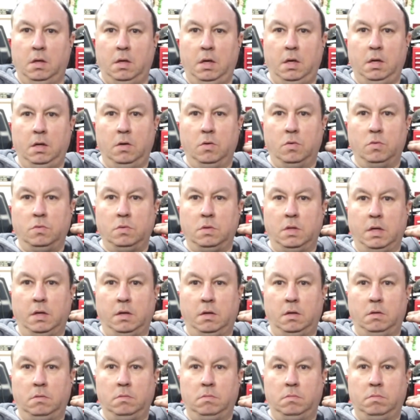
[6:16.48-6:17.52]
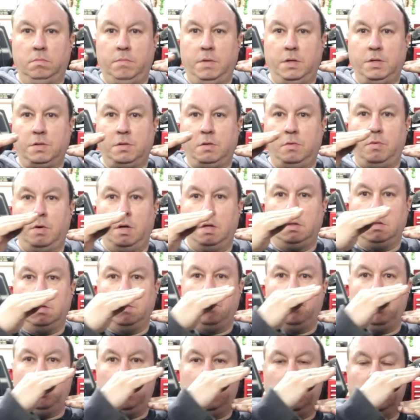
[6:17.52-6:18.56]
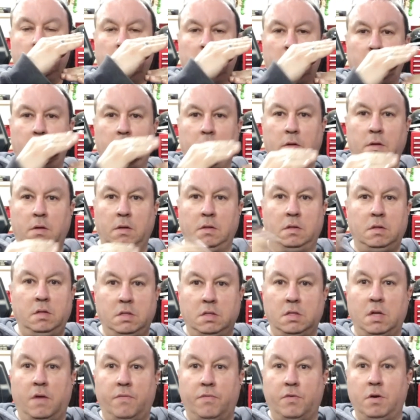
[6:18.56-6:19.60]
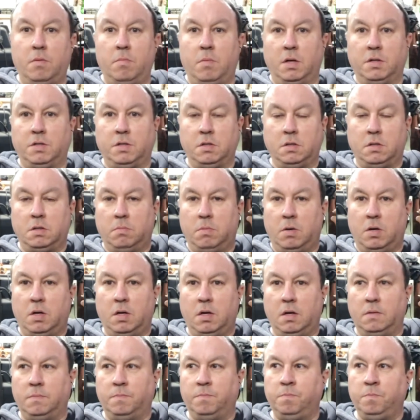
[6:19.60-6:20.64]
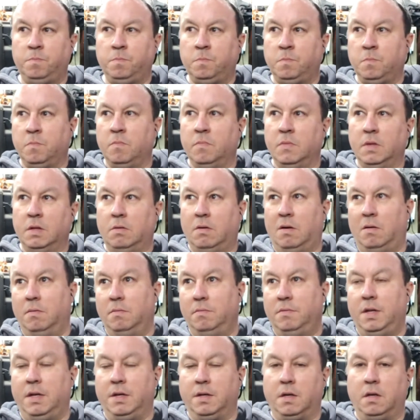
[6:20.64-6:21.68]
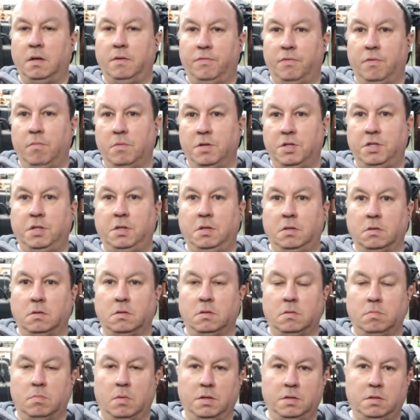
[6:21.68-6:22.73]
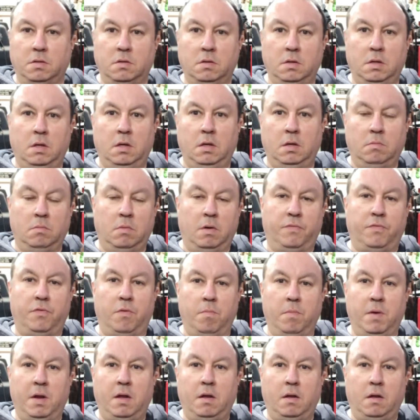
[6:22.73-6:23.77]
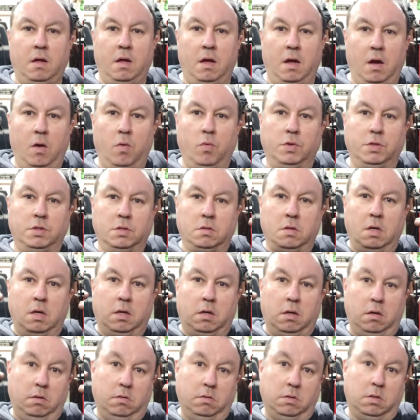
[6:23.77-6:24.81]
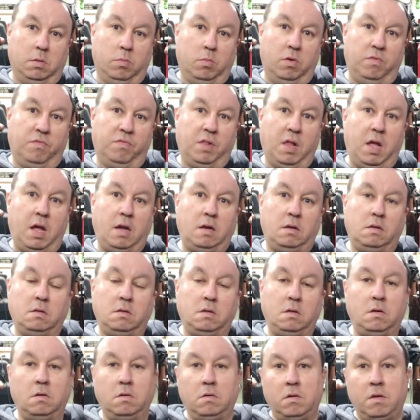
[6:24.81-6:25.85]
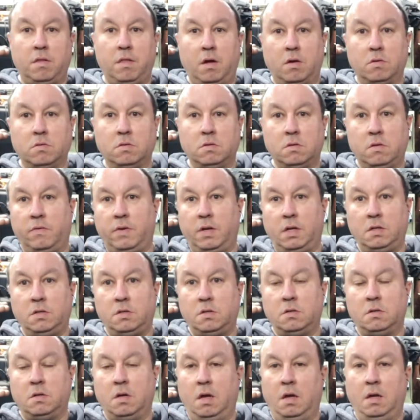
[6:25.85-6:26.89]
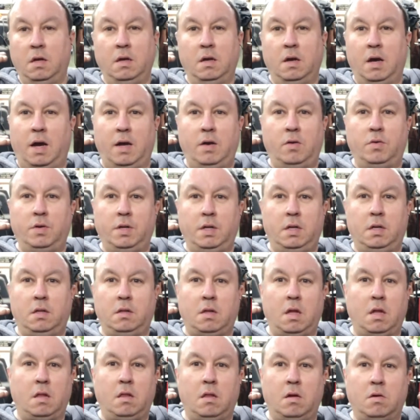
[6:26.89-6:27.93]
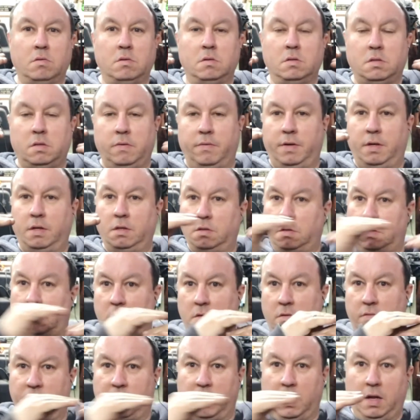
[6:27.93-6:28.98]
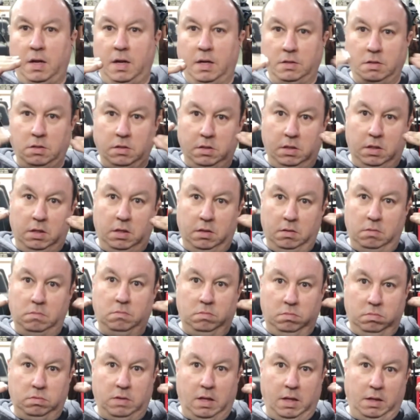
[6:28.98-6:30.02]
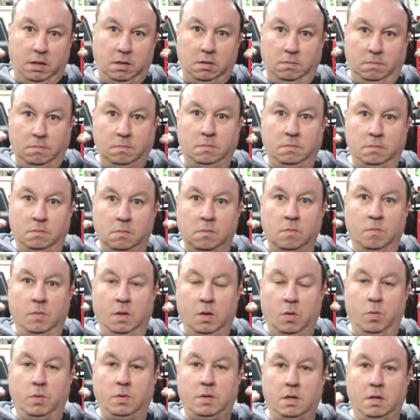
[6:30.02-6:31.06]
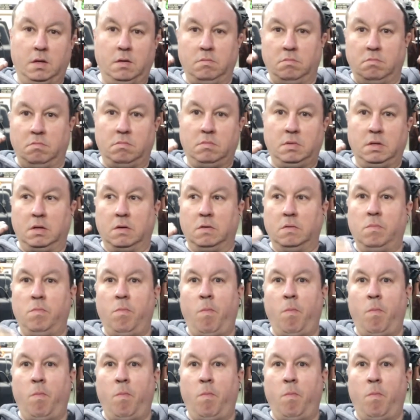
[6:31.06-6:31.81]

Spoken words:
goes like, it basically rides upward. It's not very much. It's about a, well, then again, for a machinist it's much, but for me, I would just like it somewhat flat, you know, 1/1000th of an inch. I don't need it 10/1000th of an inch flat. I just need it like within, you know,